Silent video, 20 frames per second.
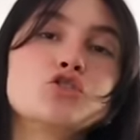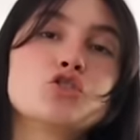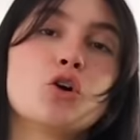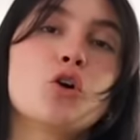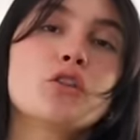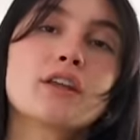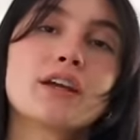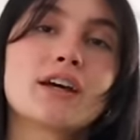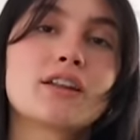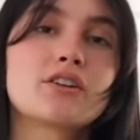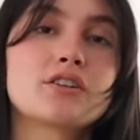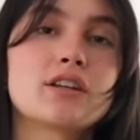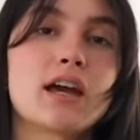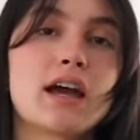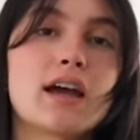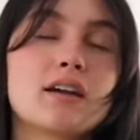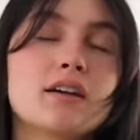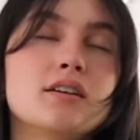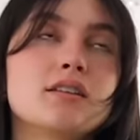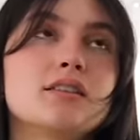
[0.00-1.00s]
Joel, the other
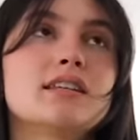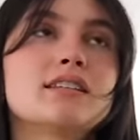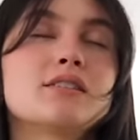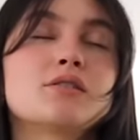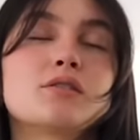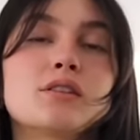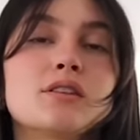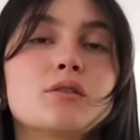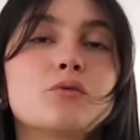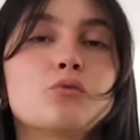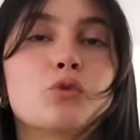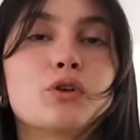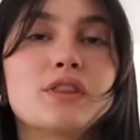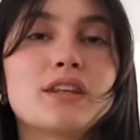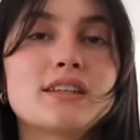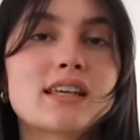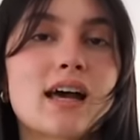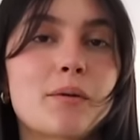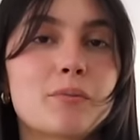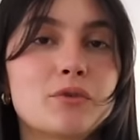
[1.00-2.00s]
day, when
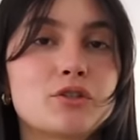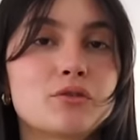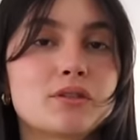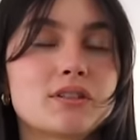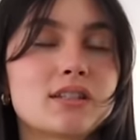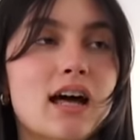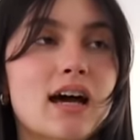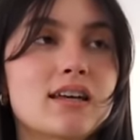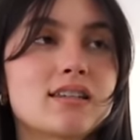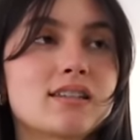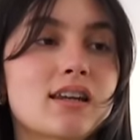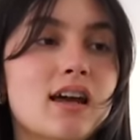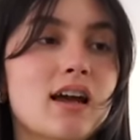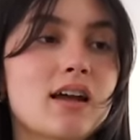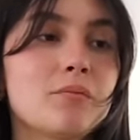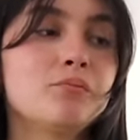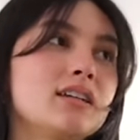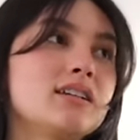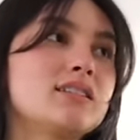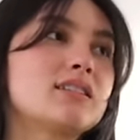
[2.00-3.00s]
this happened to us last
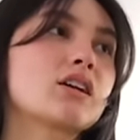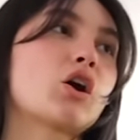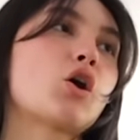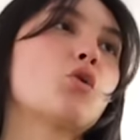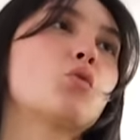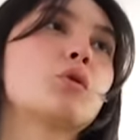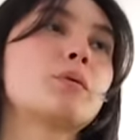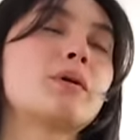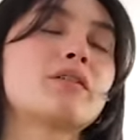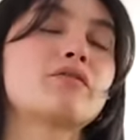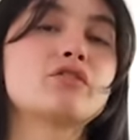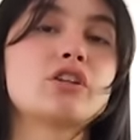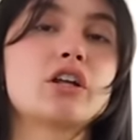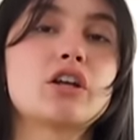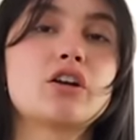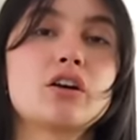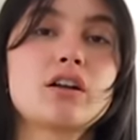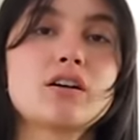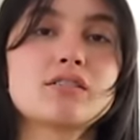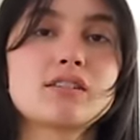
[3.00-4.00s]
time, he's like, oh, what do we have for
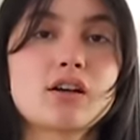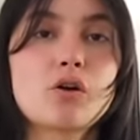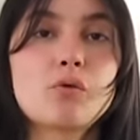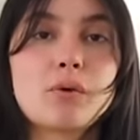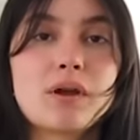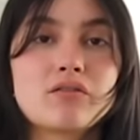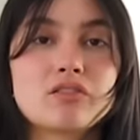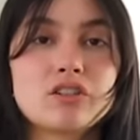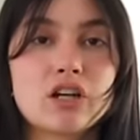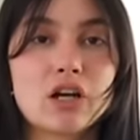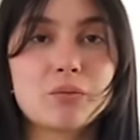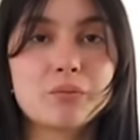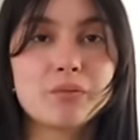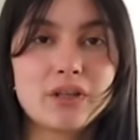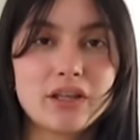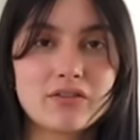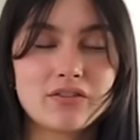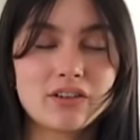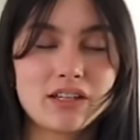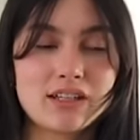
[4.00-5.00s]
dinner? And I was like, oh, we have ground
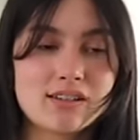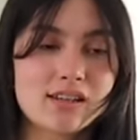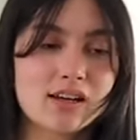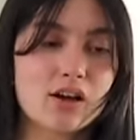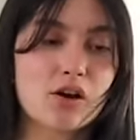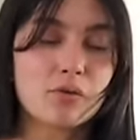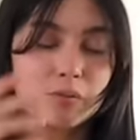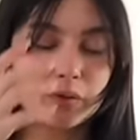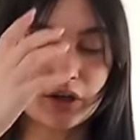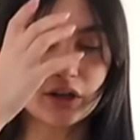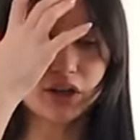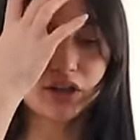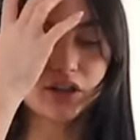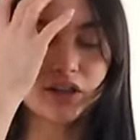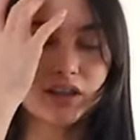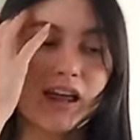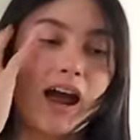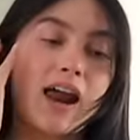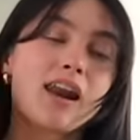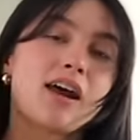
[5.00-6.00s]
beef. And he's like, oh, I'm gonna
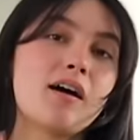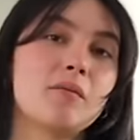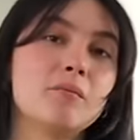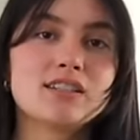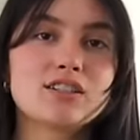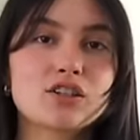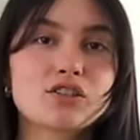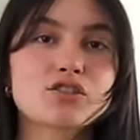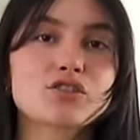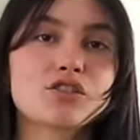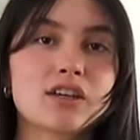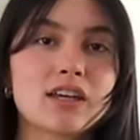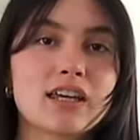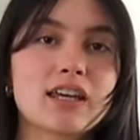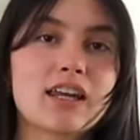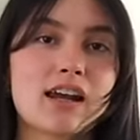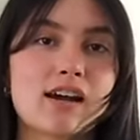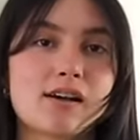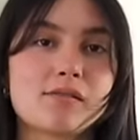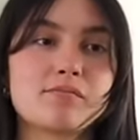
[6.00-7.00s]
cook that up. He starts
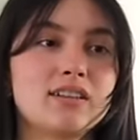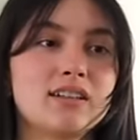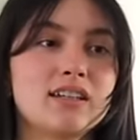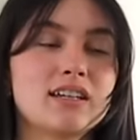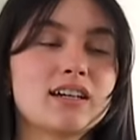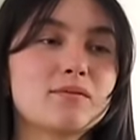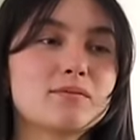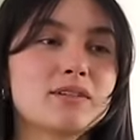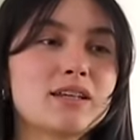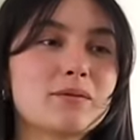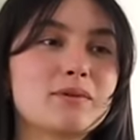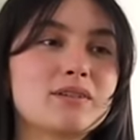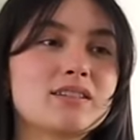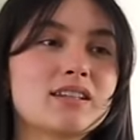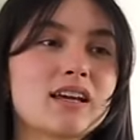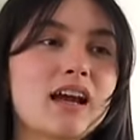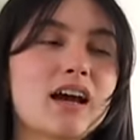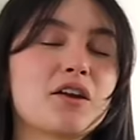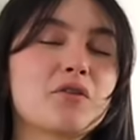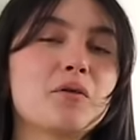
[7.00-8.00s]
cooking it up. He comes up, he's
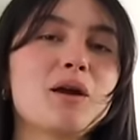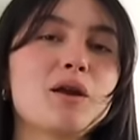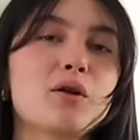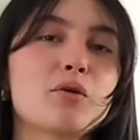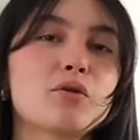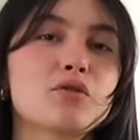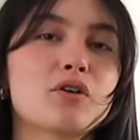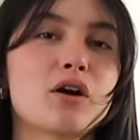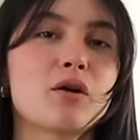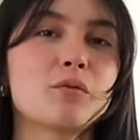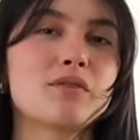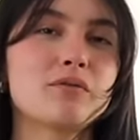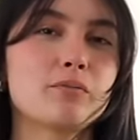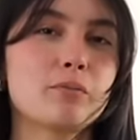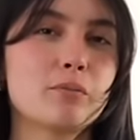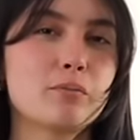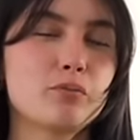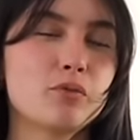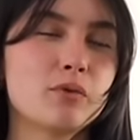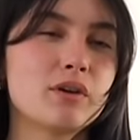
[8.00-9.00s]
like, how do I know ground
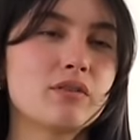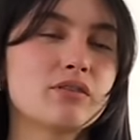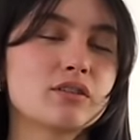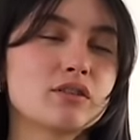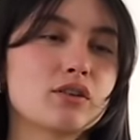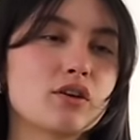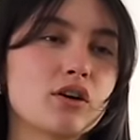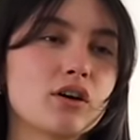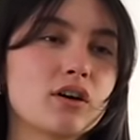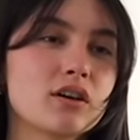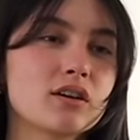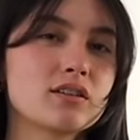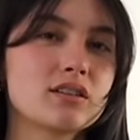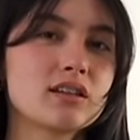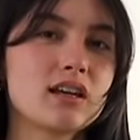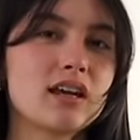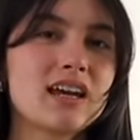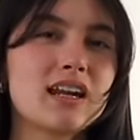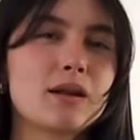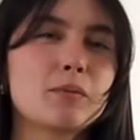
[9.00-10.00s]
beef is cooked?
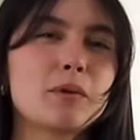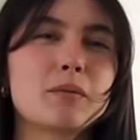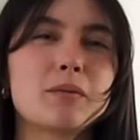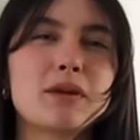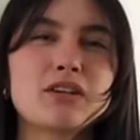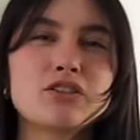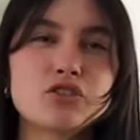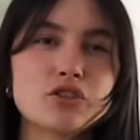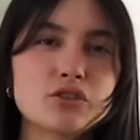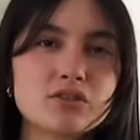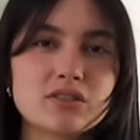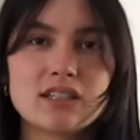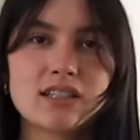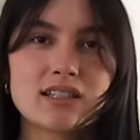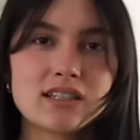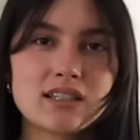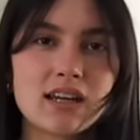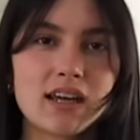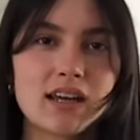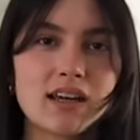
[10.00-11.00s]
And I'm like, make sure you
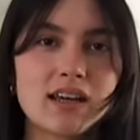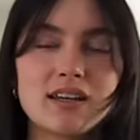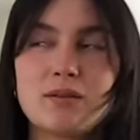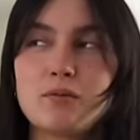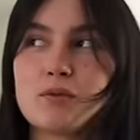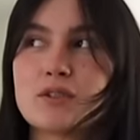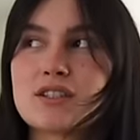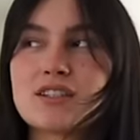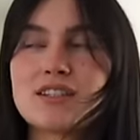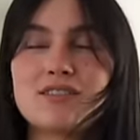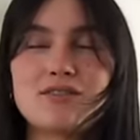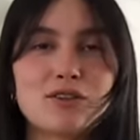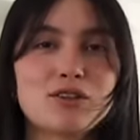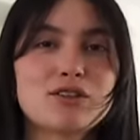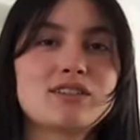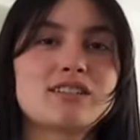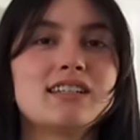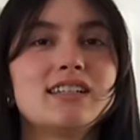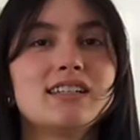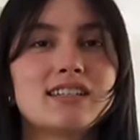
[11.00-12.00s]
season it. And he wasn't even
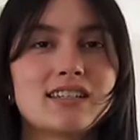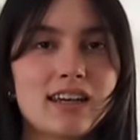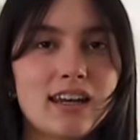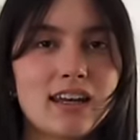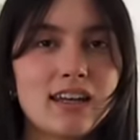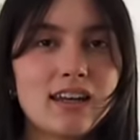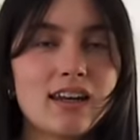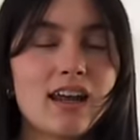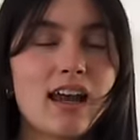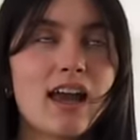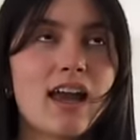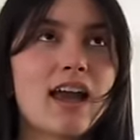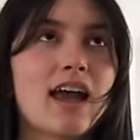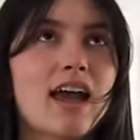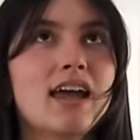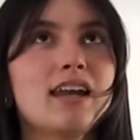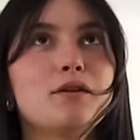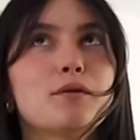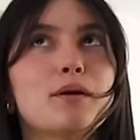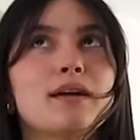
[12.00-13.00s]
gonna season it.
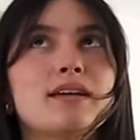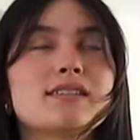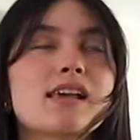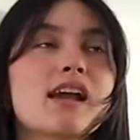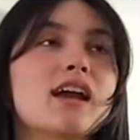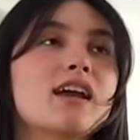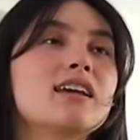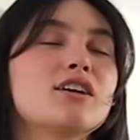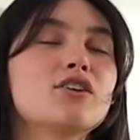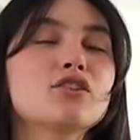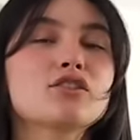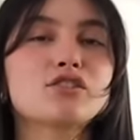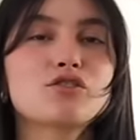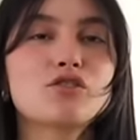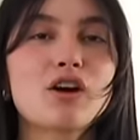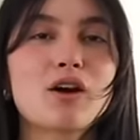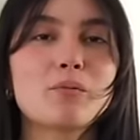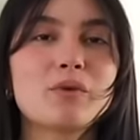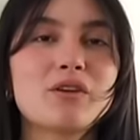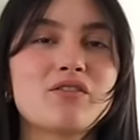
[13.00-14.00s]
Anyways, cooks the
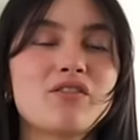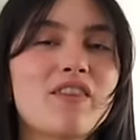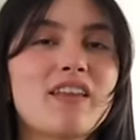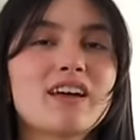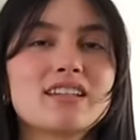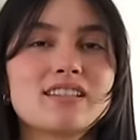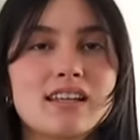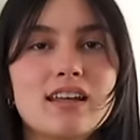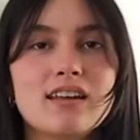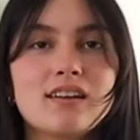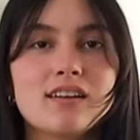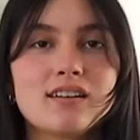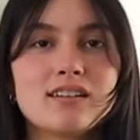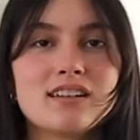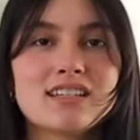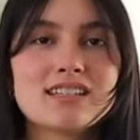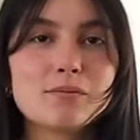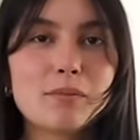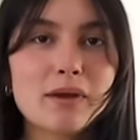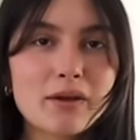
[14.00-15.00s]
ground beef and that's it.
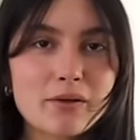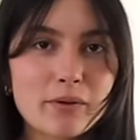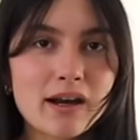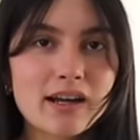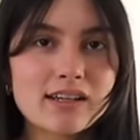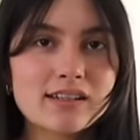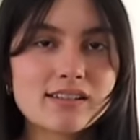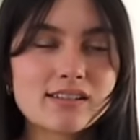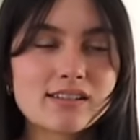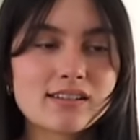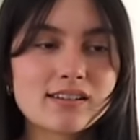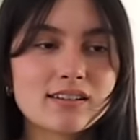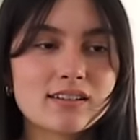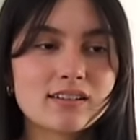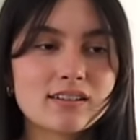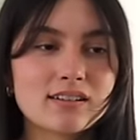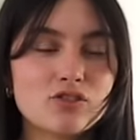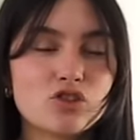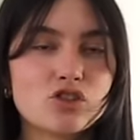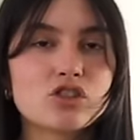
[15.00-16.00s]
Doesn't make rice,
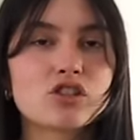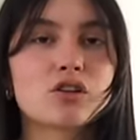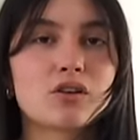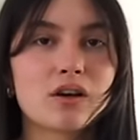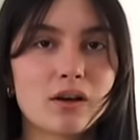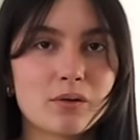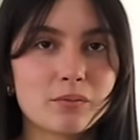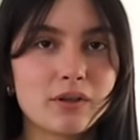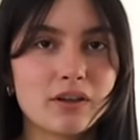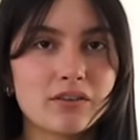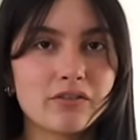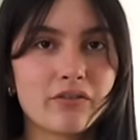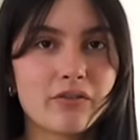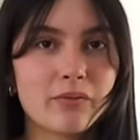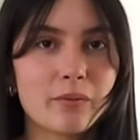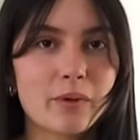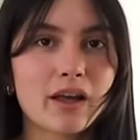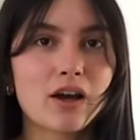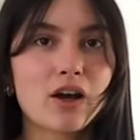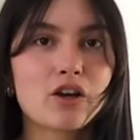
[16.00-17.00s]
just the ground beef.
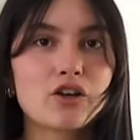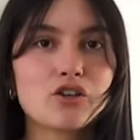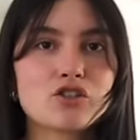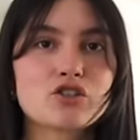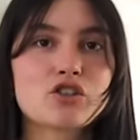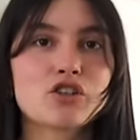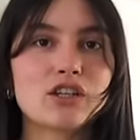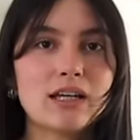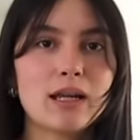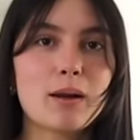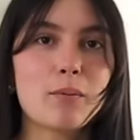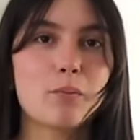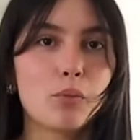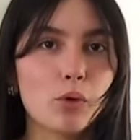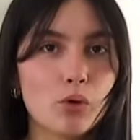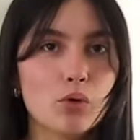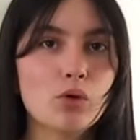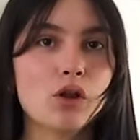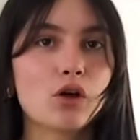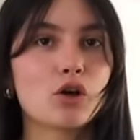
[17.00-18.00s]
I'm like, are you just gonna eat a
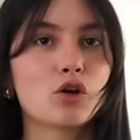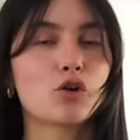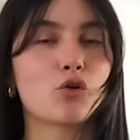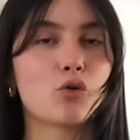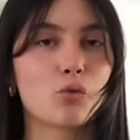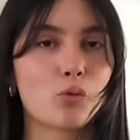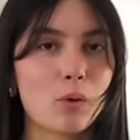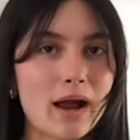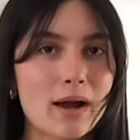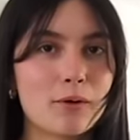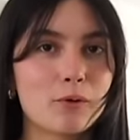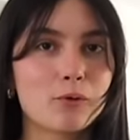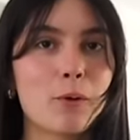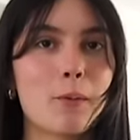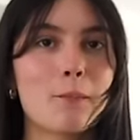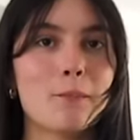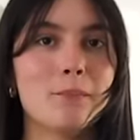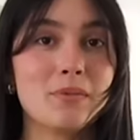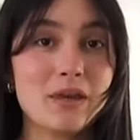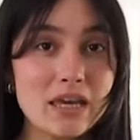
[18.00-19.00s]
bowl of
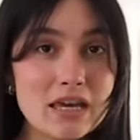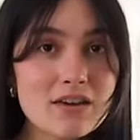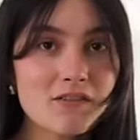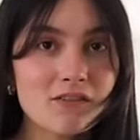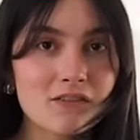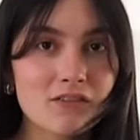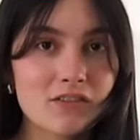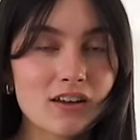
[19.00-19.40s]
ground beef?